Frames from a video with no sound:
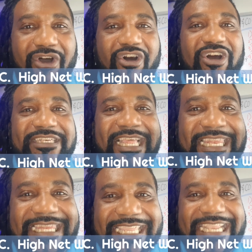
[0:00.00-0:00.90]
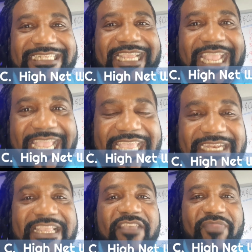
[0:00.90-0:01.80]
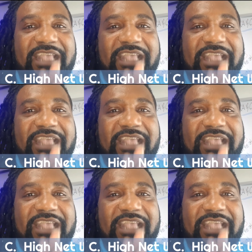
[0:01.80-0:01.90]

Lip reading: on LinkedIn.